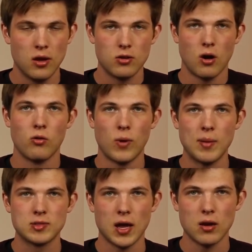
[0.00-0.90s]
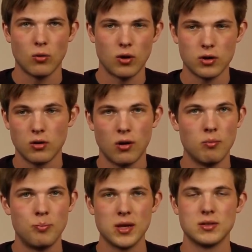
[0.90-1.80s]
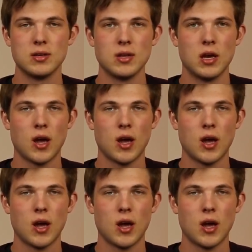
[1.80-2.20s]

your own website or your own business.